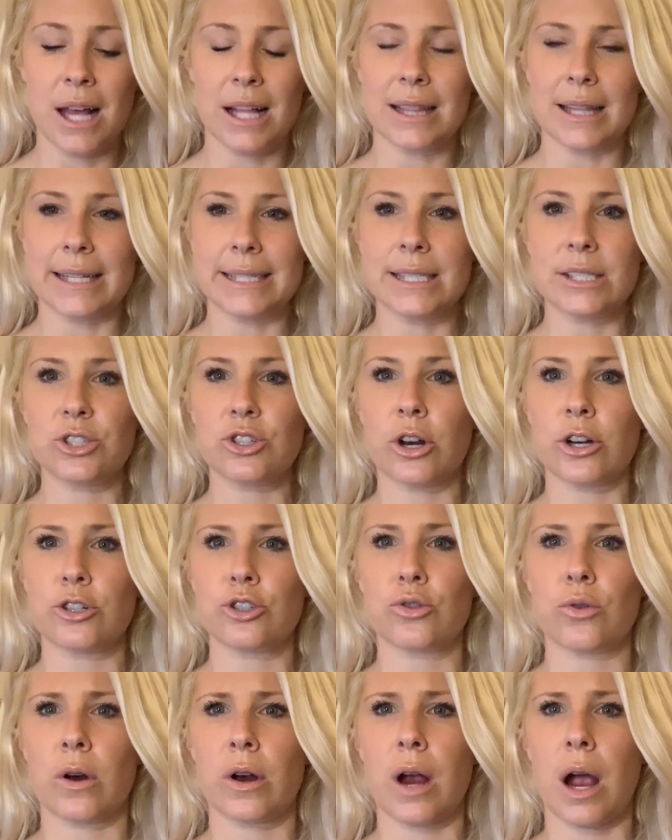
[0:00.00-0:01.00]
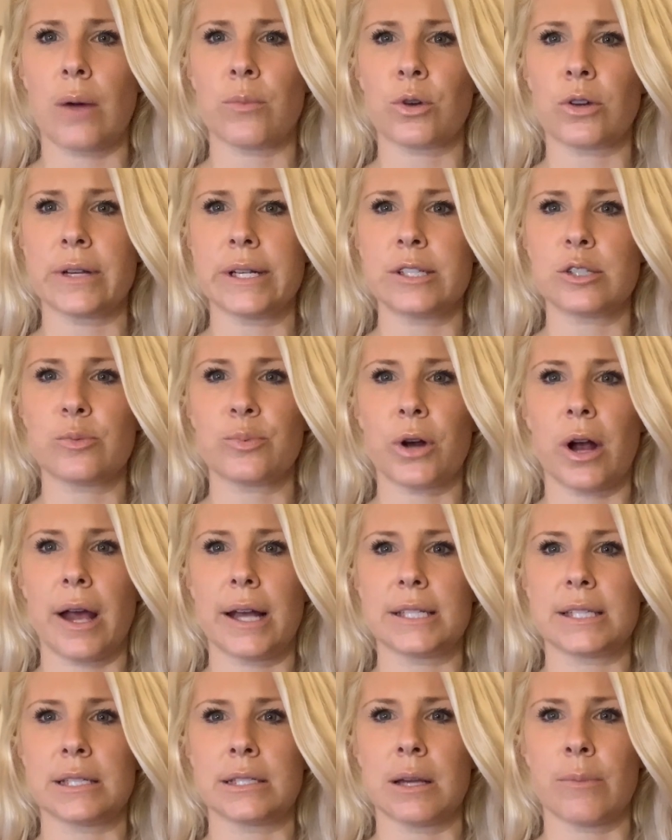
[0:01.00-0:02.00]
Linda Sarsour, I'm really
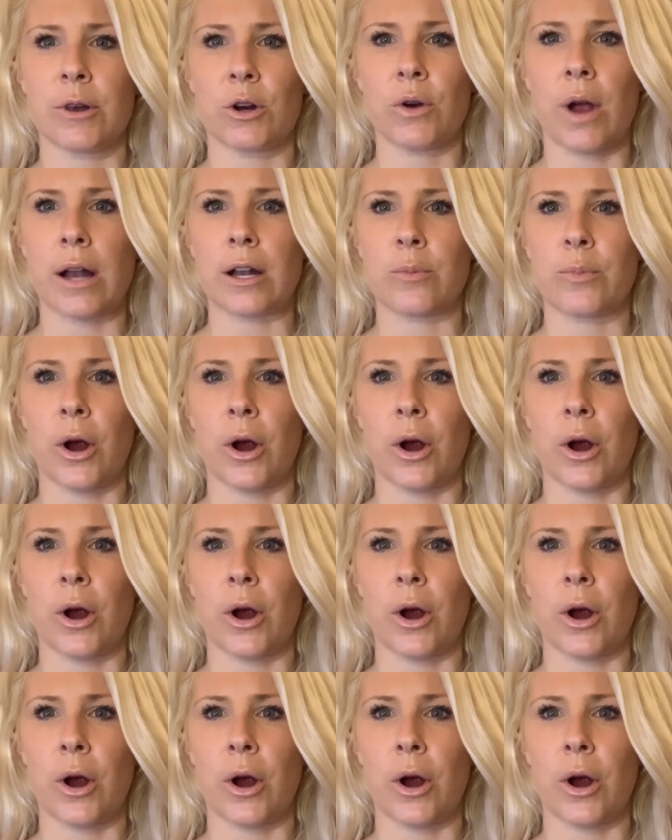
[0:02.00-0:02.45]
surprised the Democratic